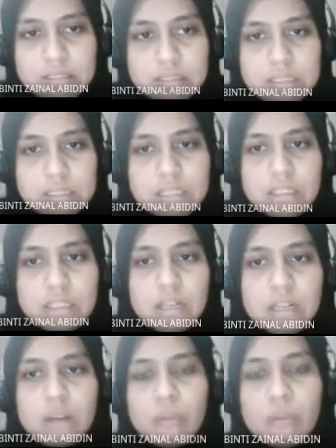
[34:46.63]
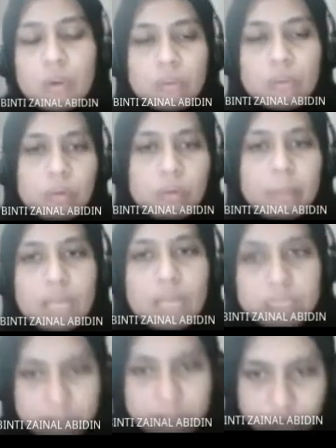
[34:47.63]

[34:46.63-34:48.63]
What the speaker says: here. There are one more package.